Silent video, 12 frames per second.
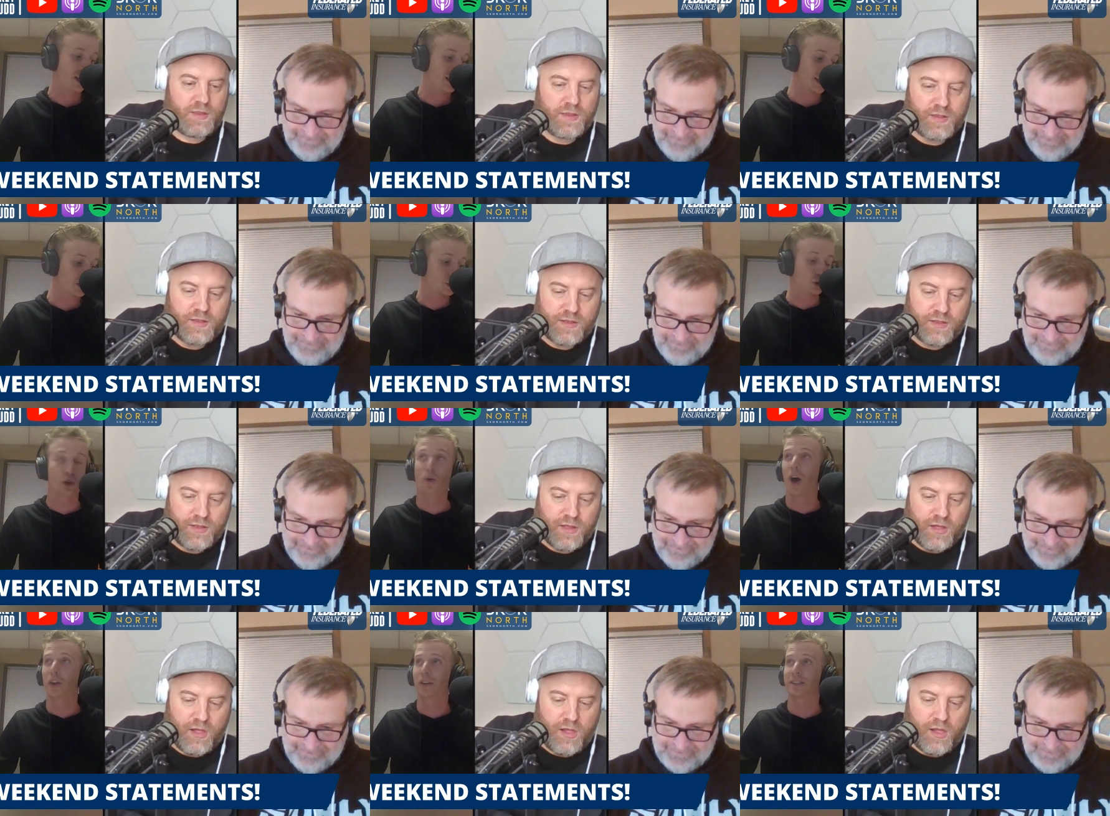Speaker 1: that's
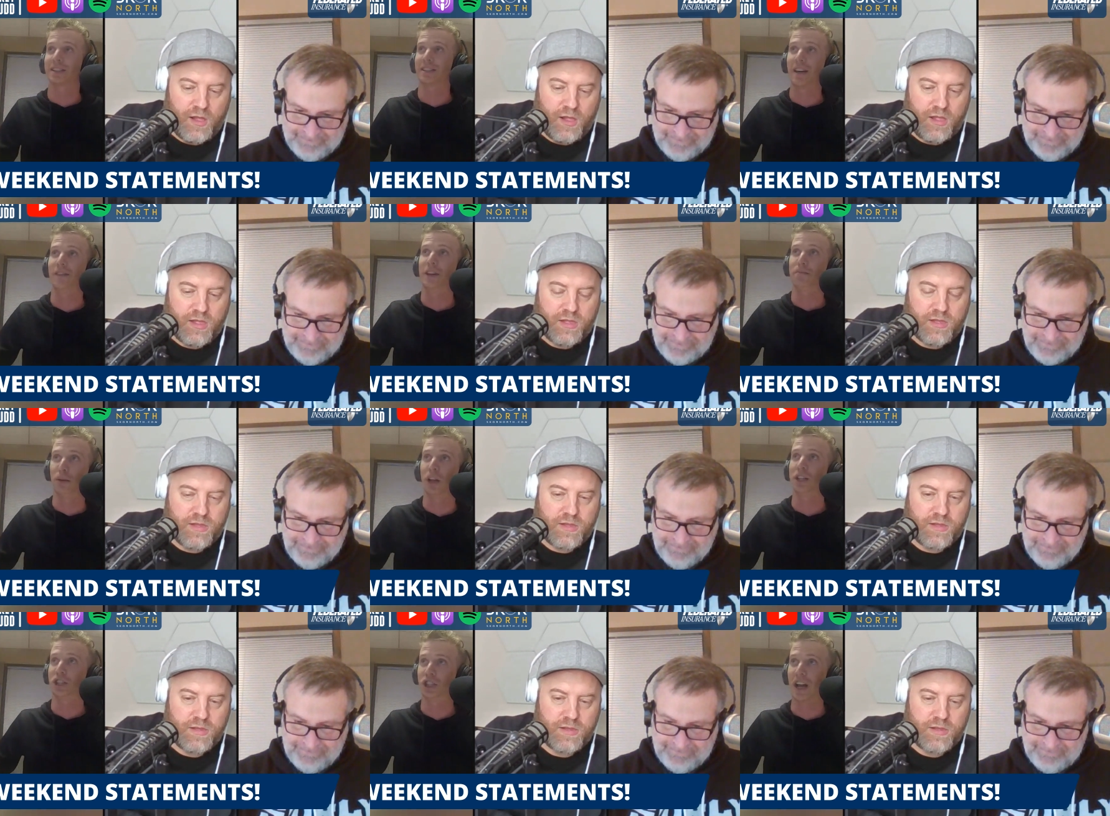two hundred seventy
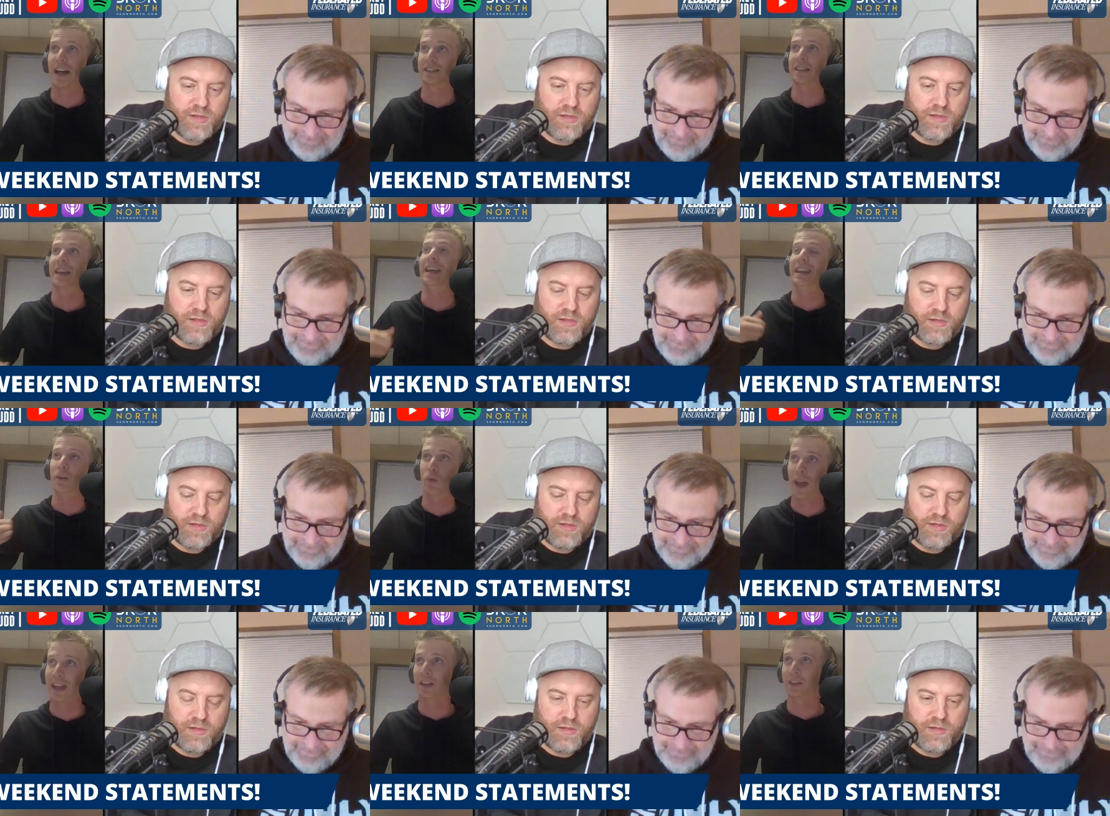plus shots in a
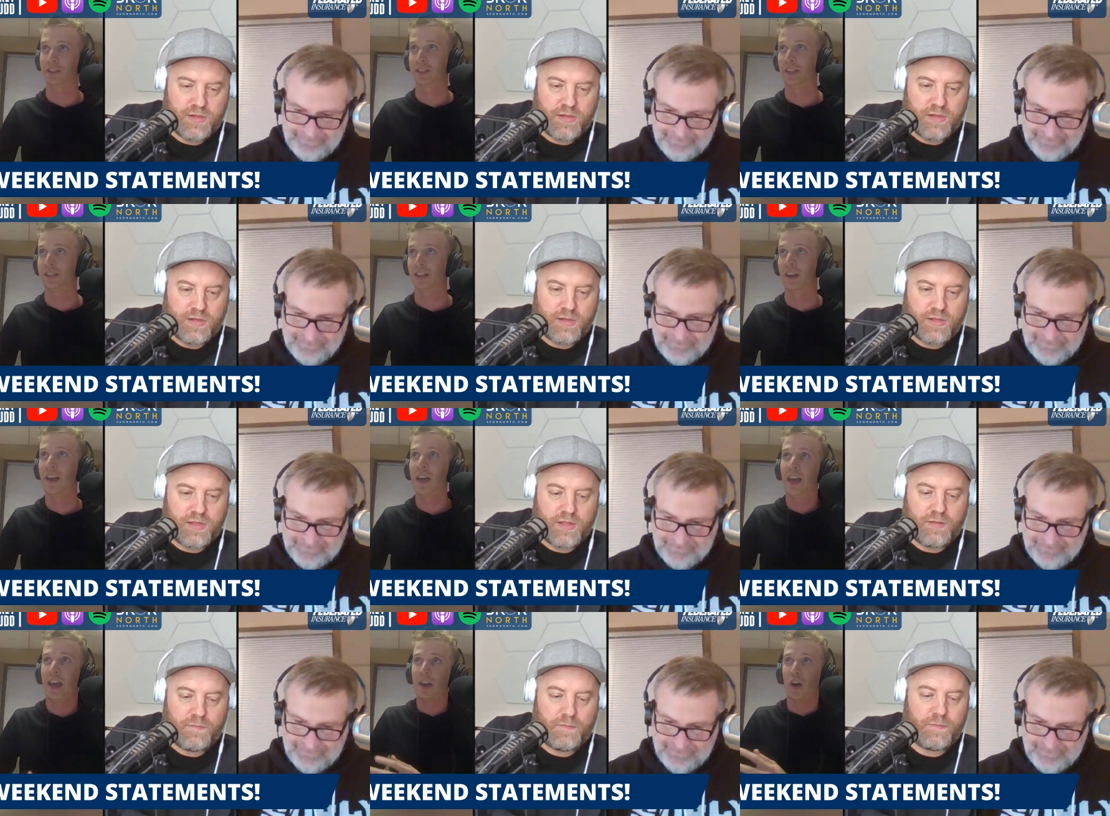regular season.
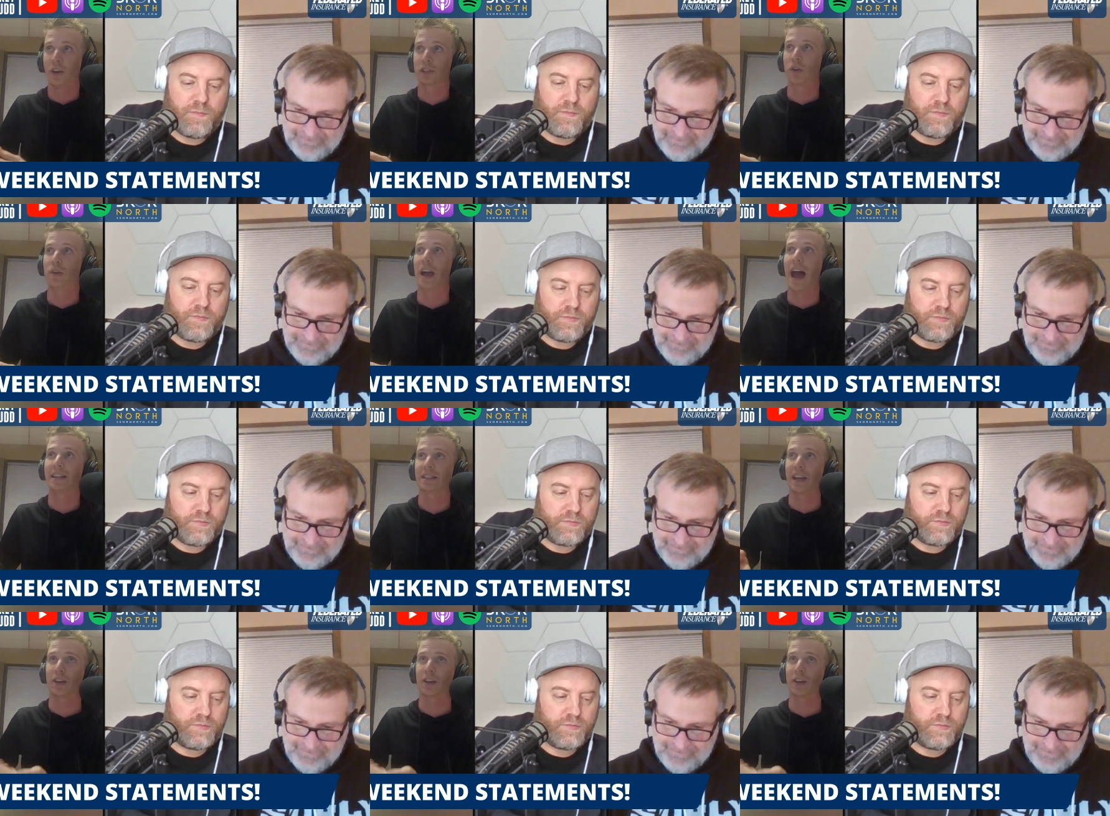And also, guys like